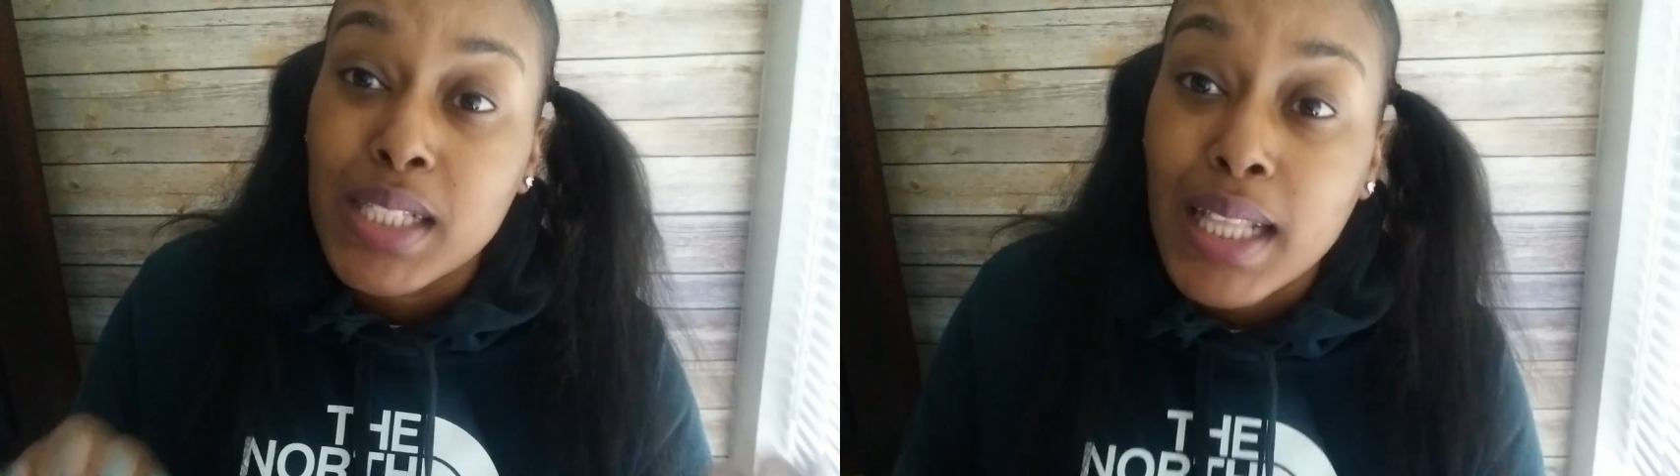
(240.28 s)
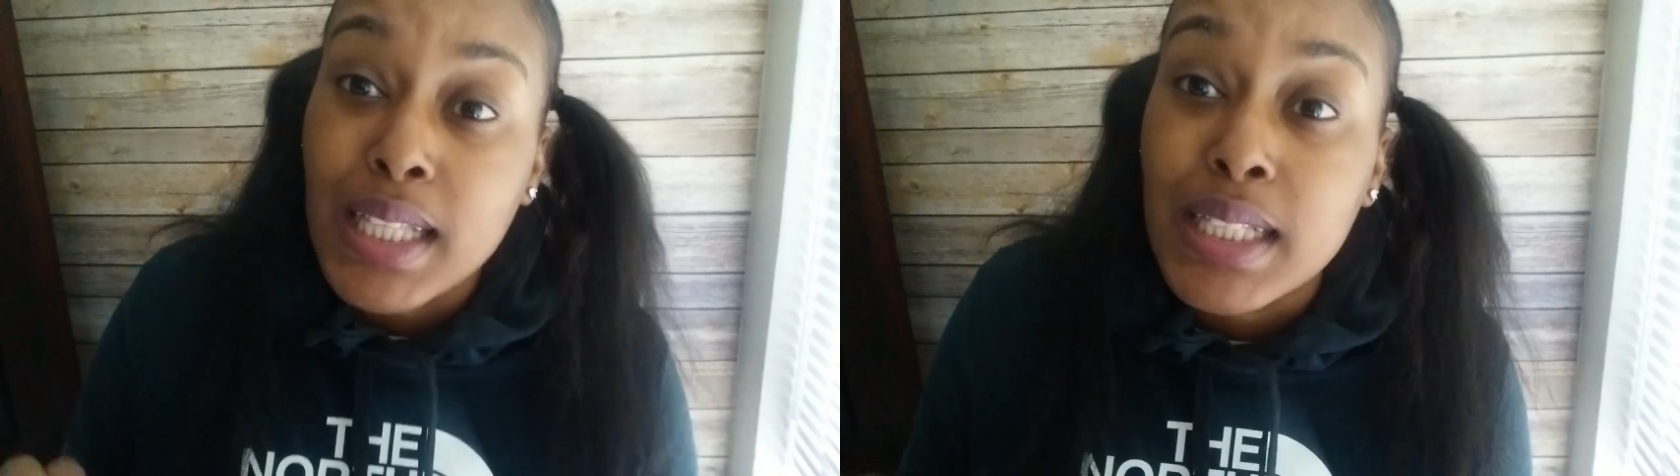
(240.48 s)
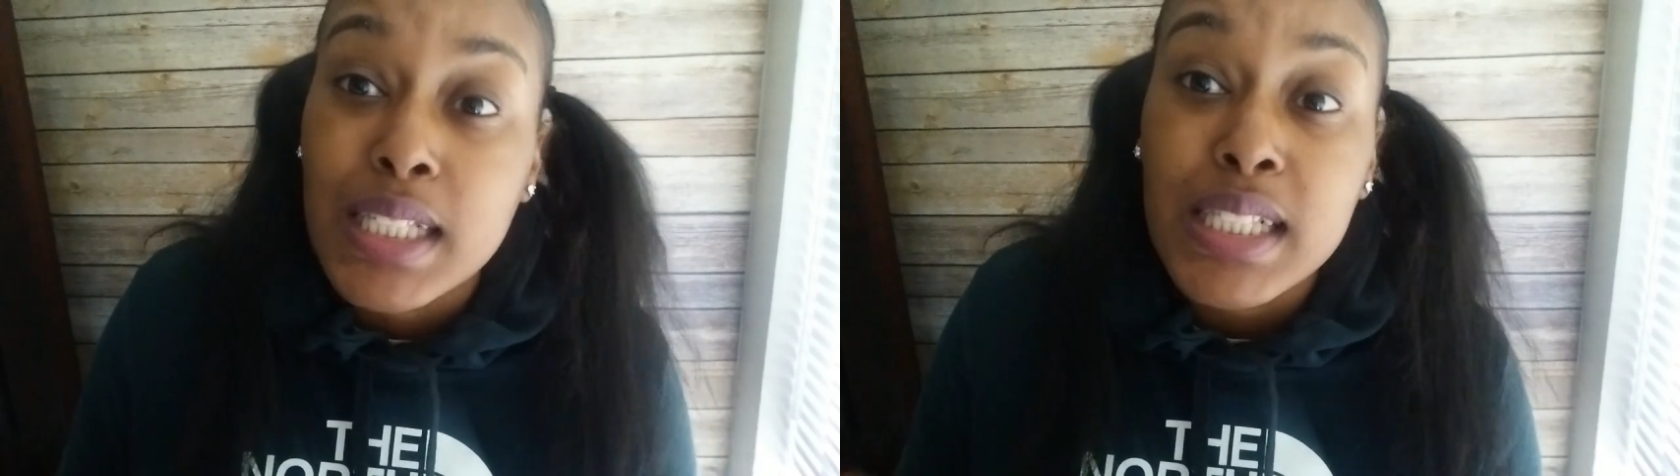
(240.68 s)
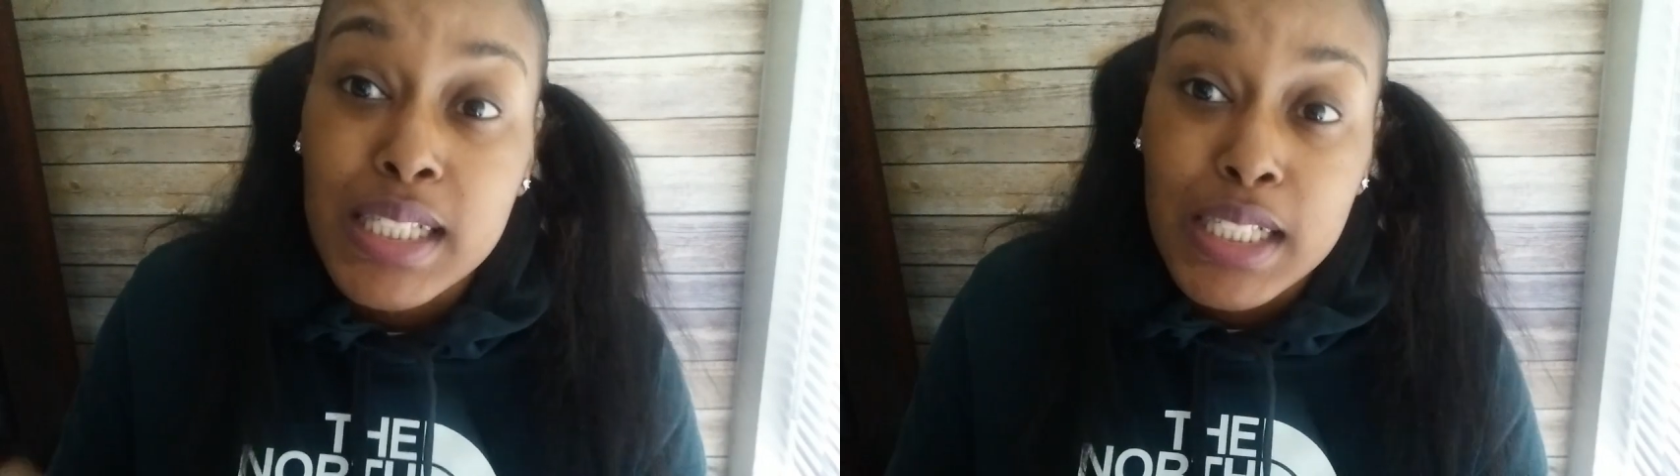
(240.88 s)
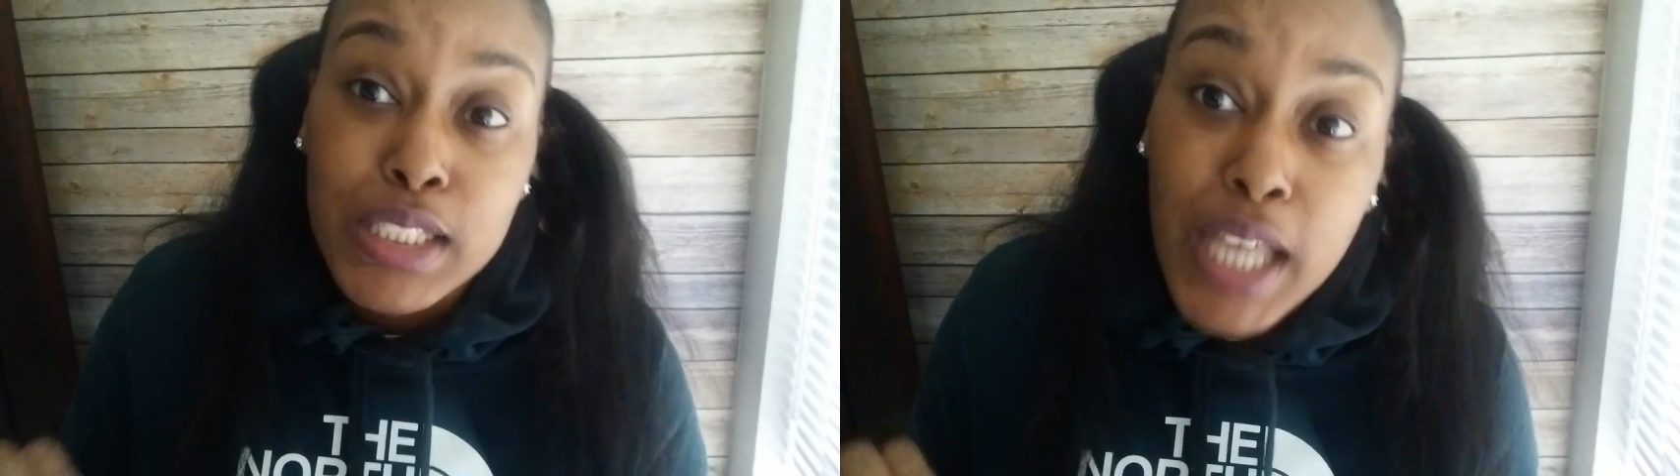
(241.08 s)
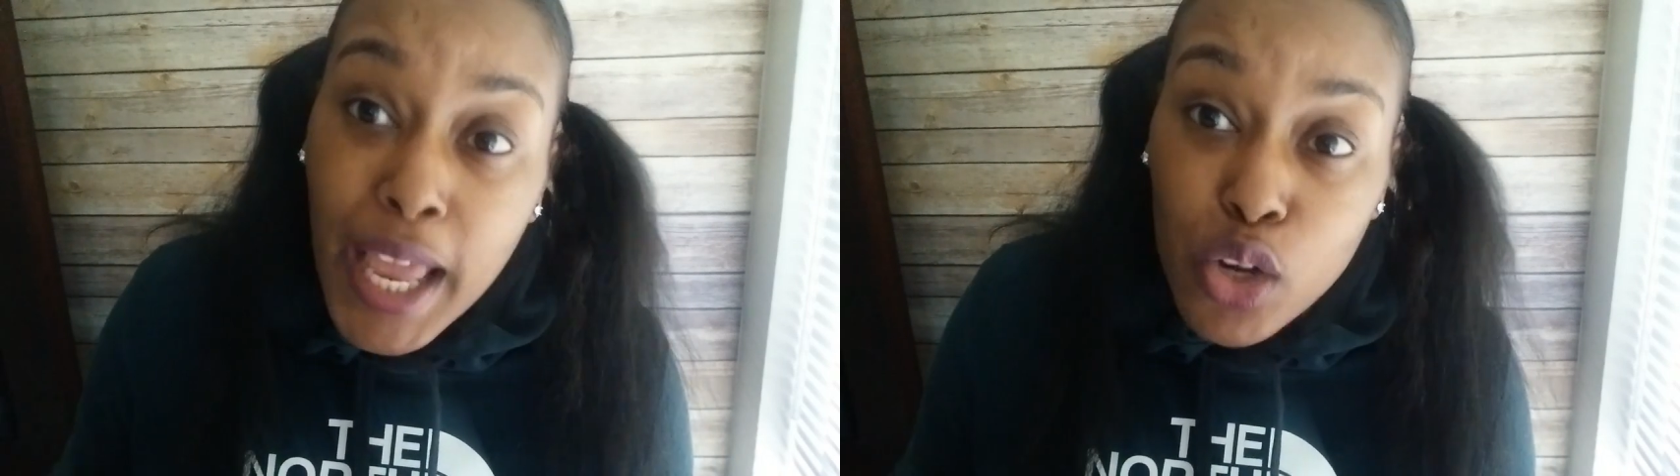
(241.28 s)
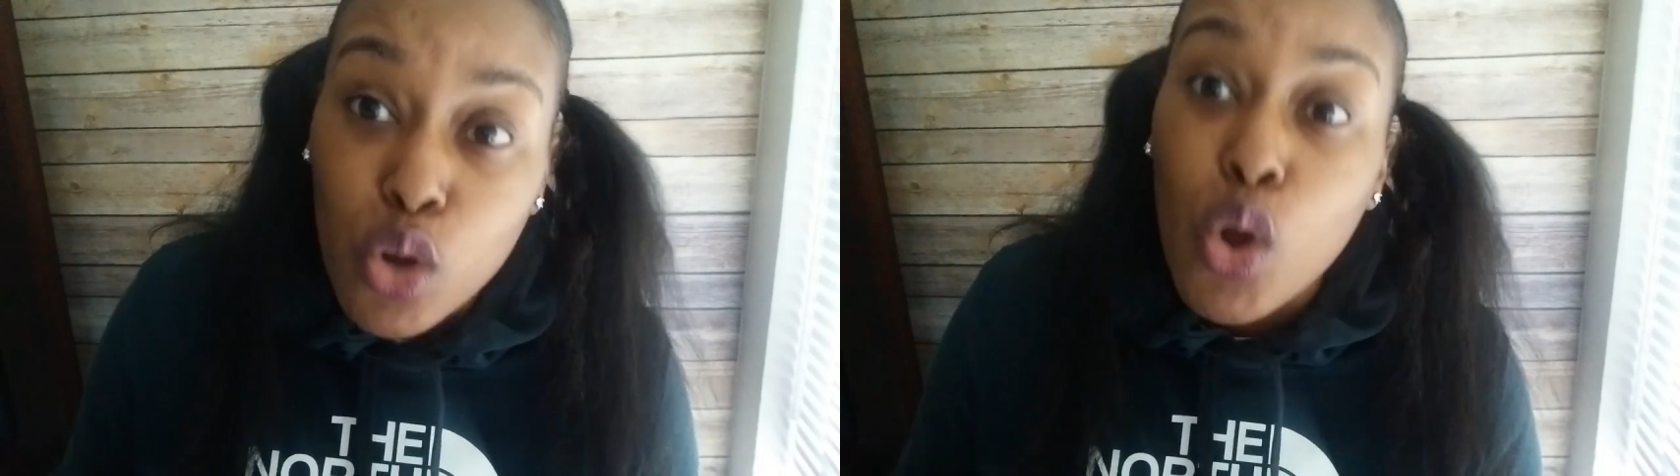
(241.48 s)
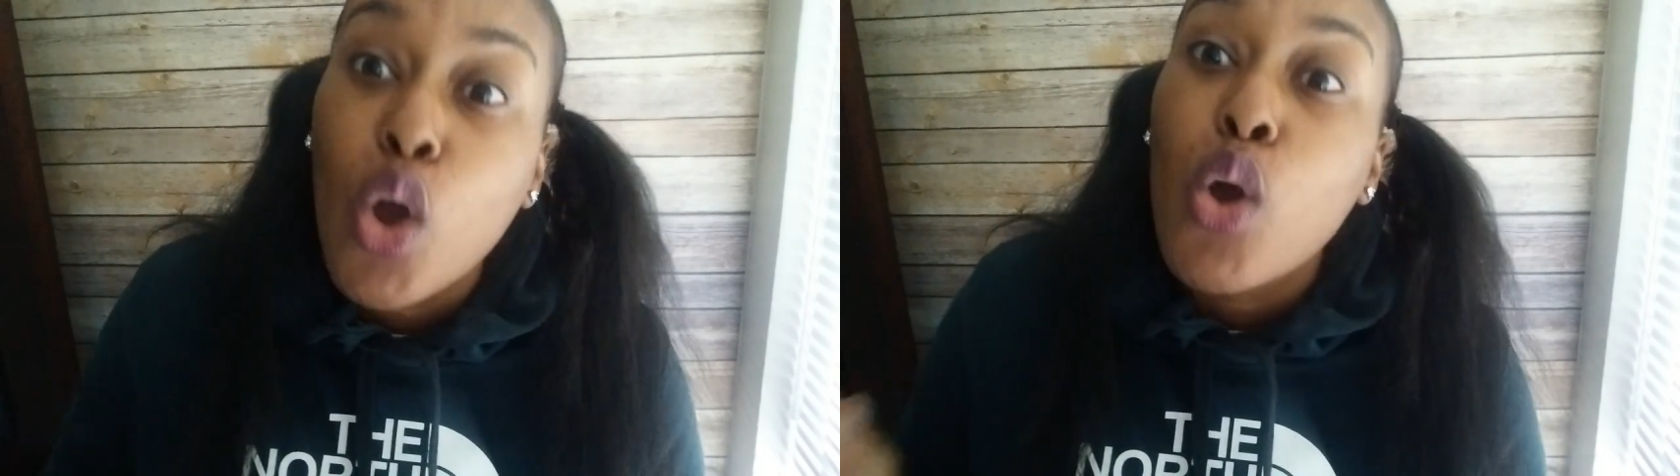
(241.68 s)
I think this is a channel